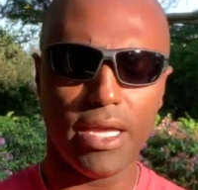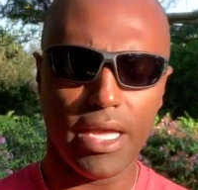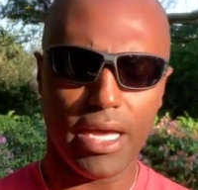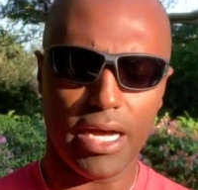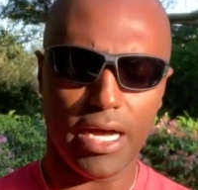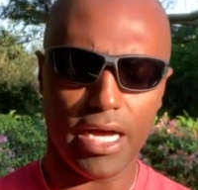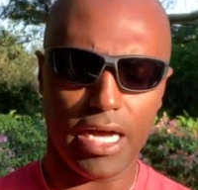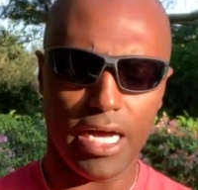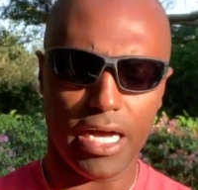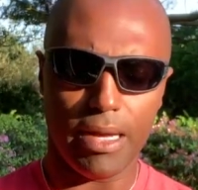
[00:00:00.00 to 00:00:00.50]

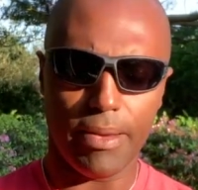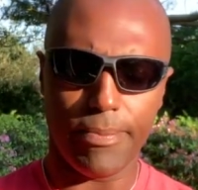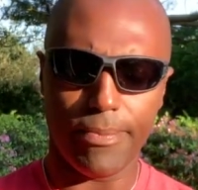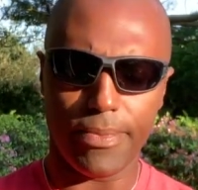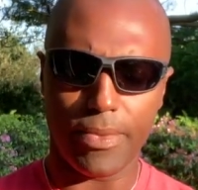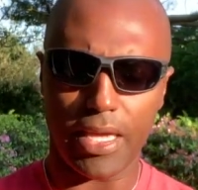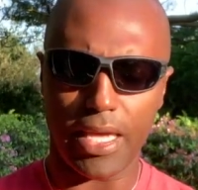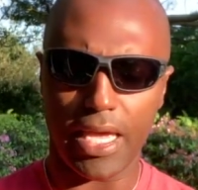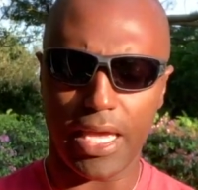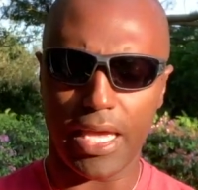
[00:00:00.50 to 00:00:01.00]

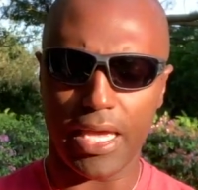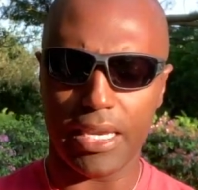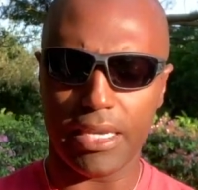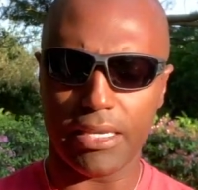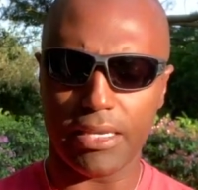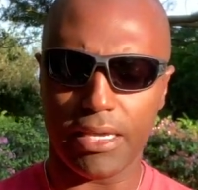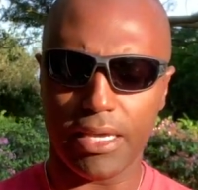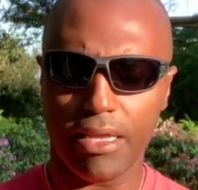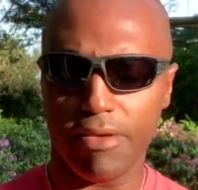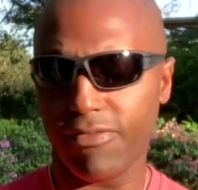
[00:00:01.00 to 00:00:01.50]

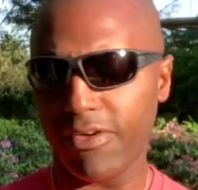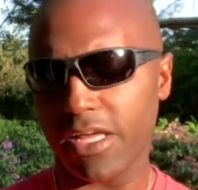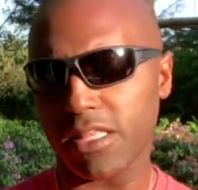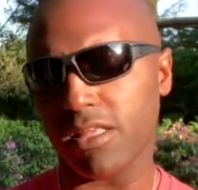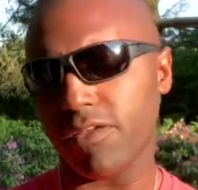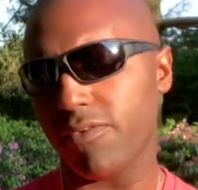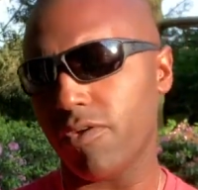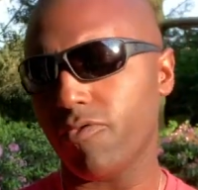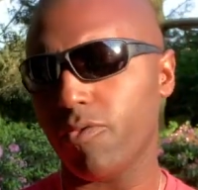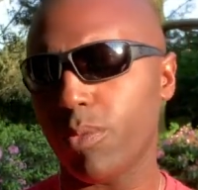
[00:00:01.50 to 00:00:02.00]
In fact,
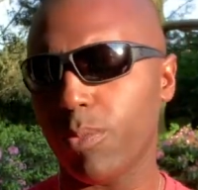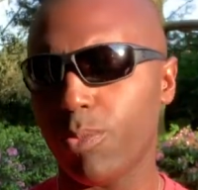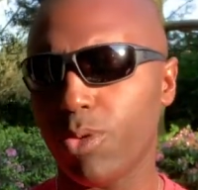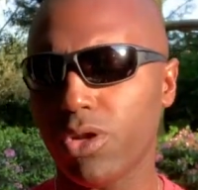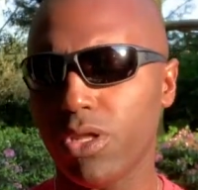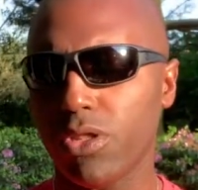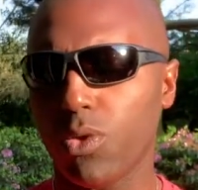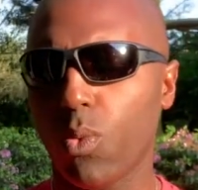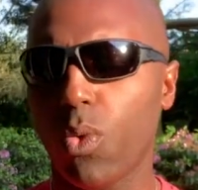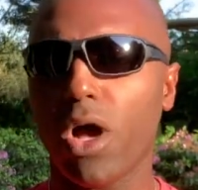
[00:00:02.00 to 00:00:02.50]
they've never been put
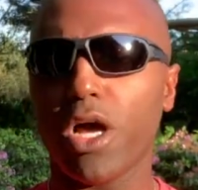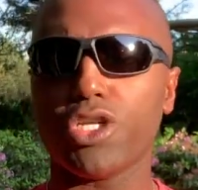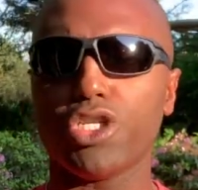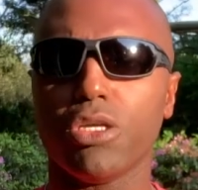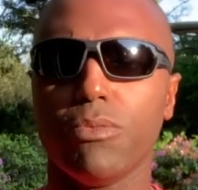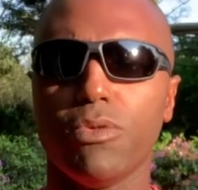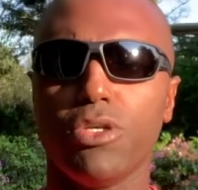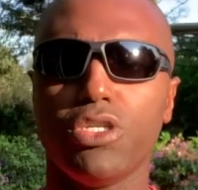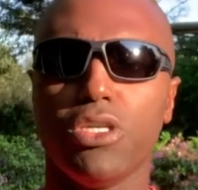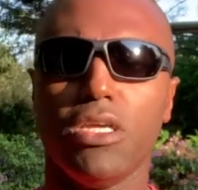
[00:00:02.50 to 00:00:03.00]
in the
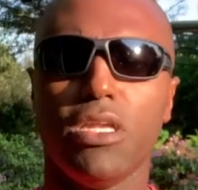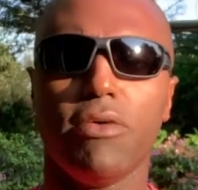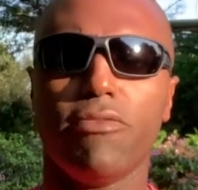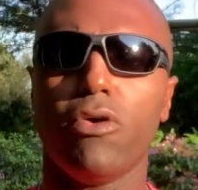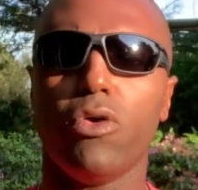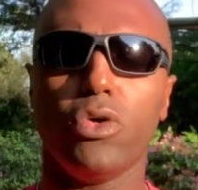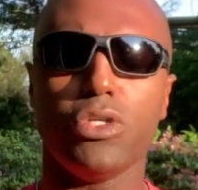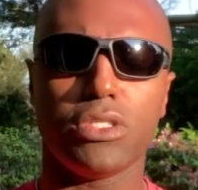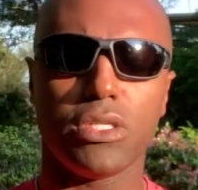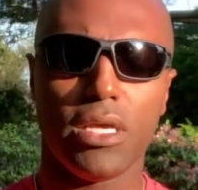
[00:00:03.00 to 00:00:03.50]
washing machine. I've
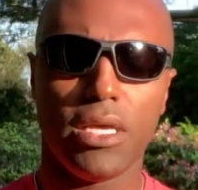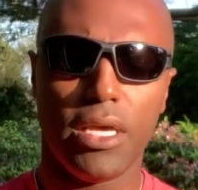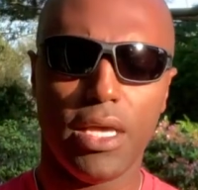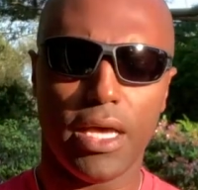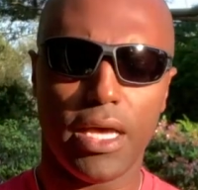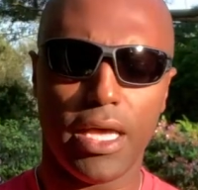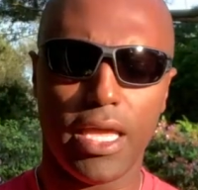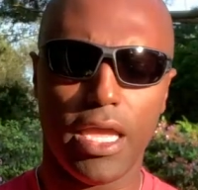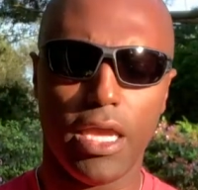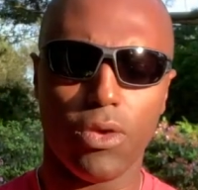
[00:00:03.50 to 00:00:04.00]
always
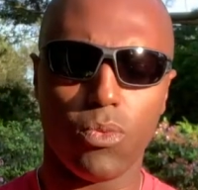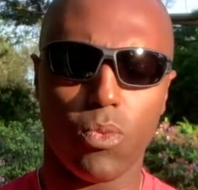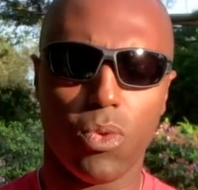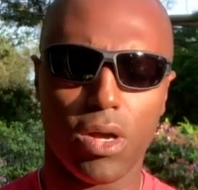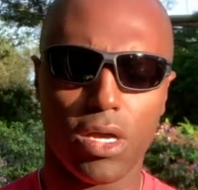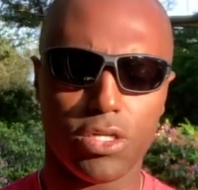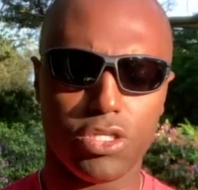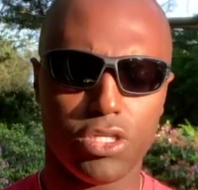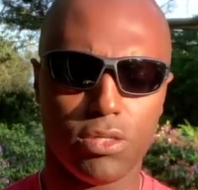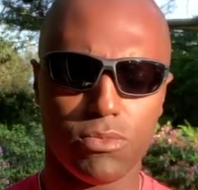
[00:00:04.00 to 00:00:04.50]
hand
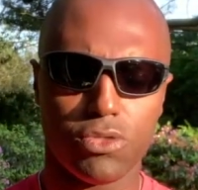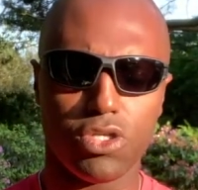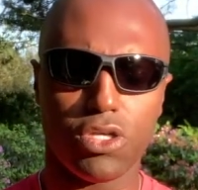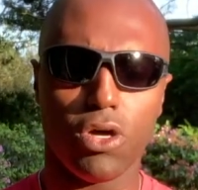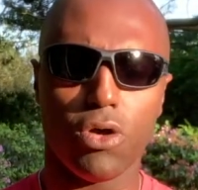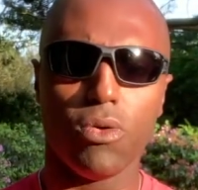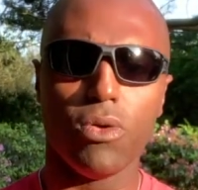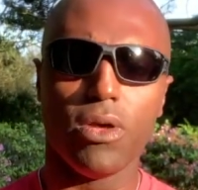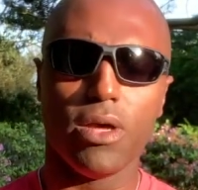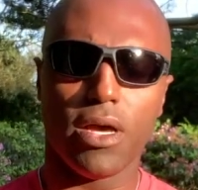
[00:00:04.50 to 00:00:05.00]
washed them.
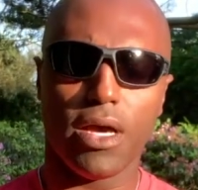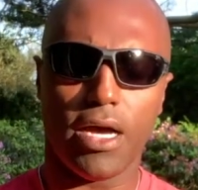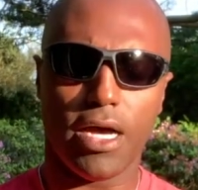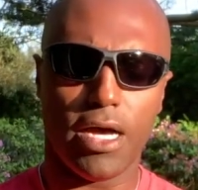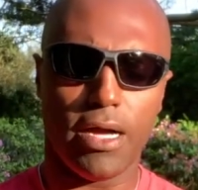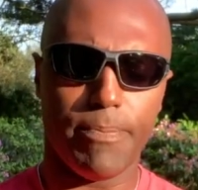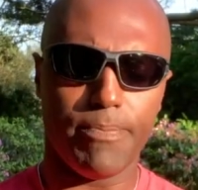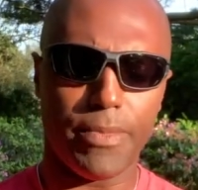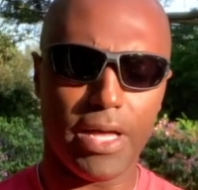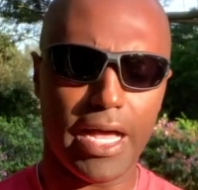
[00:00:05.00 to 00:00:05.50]
So
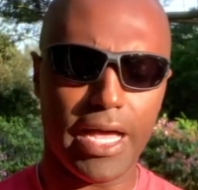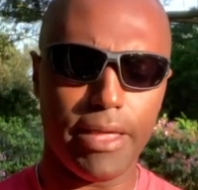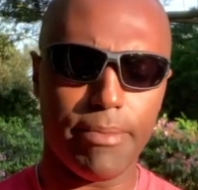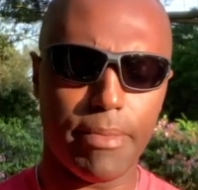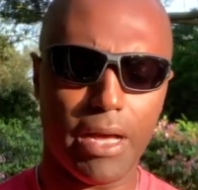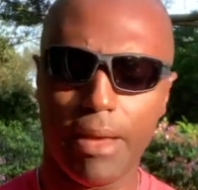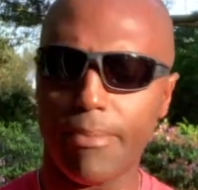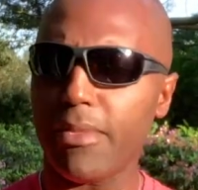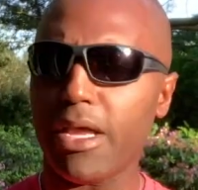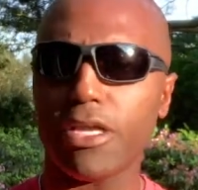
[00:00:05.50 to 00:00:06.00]

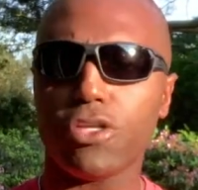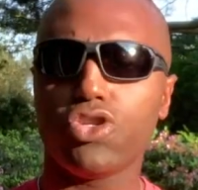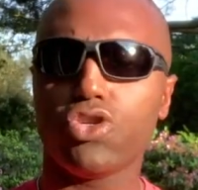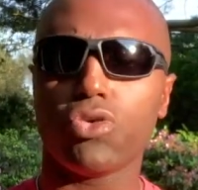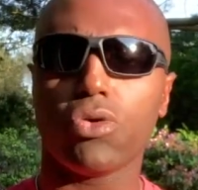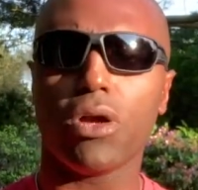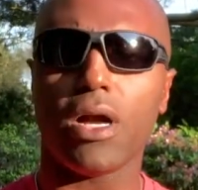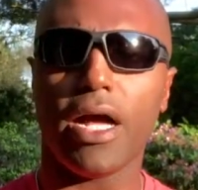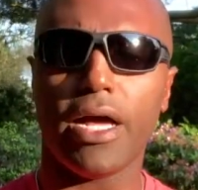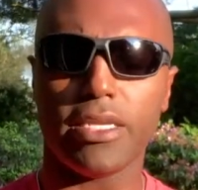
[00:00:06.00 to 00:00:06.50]
I'm not
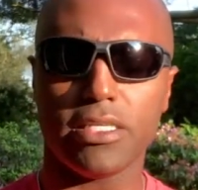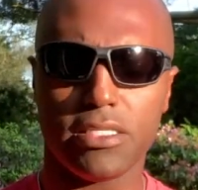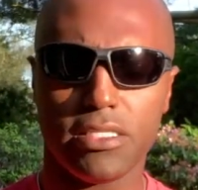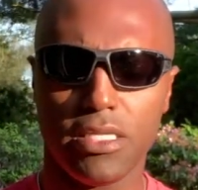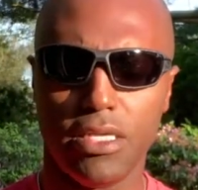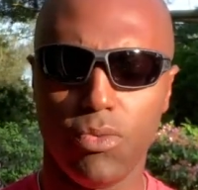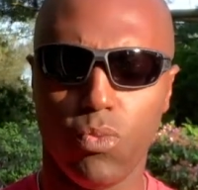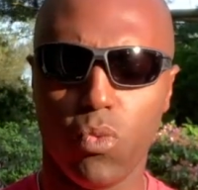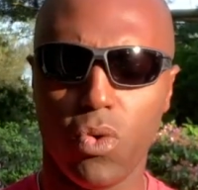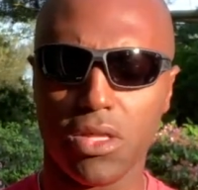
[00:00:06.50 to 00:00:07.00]
sure,
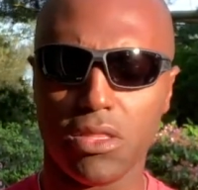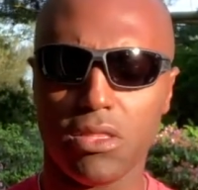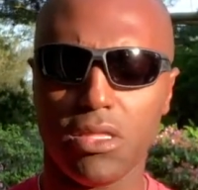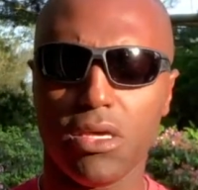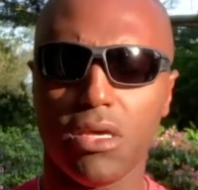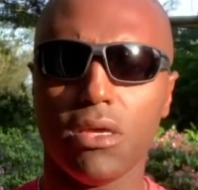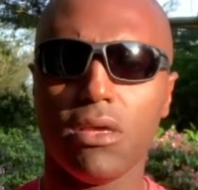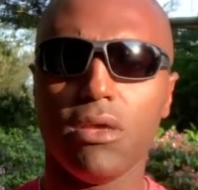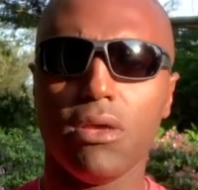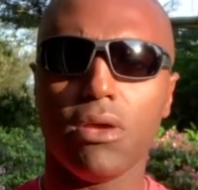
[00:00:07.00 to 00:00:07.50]
honestly, what
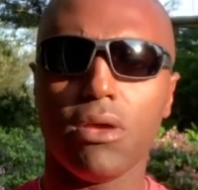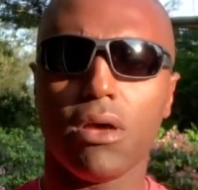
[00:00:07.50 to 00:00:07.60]
the